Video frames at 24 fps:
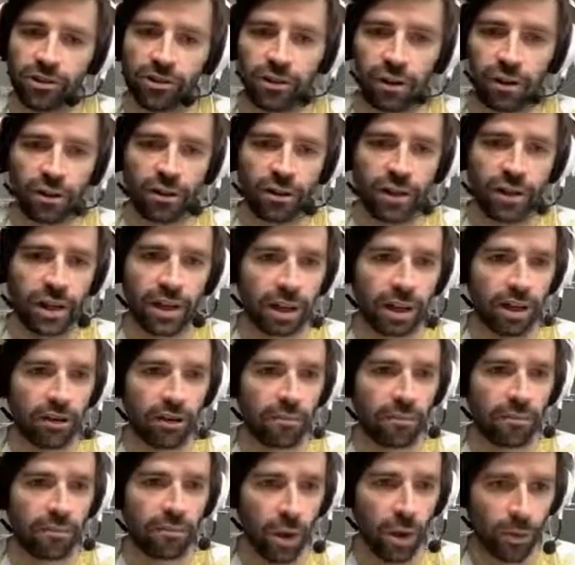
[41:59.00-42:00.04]
tunnel
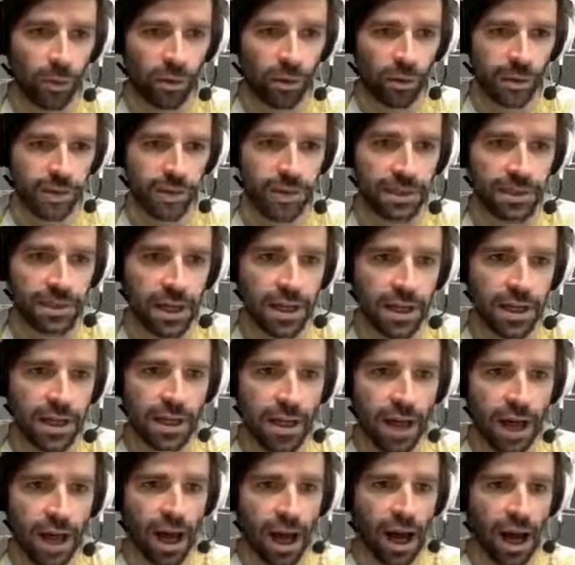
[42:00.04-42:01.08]
visioned on the current
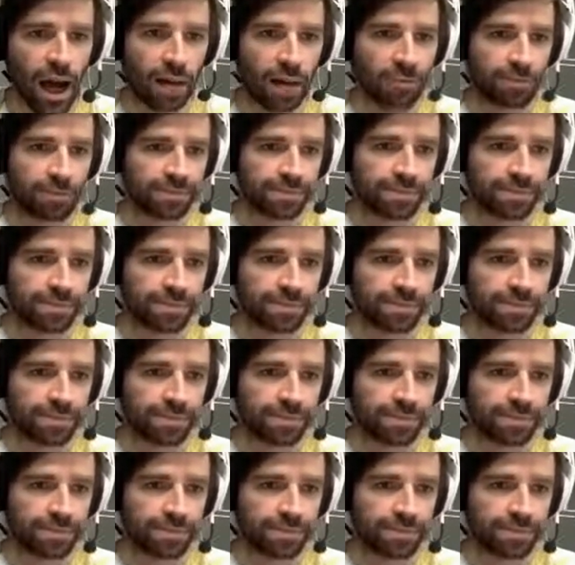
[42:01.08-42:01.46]
moment.